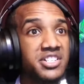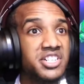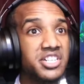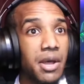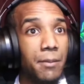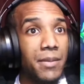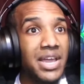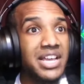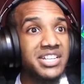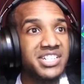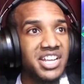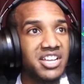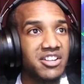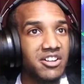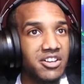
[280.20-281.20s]
is
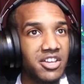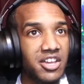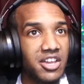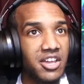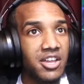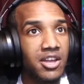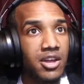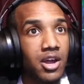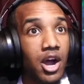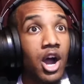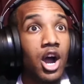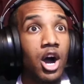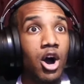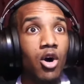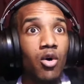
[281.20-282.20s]
amazing looking. Uh-oh,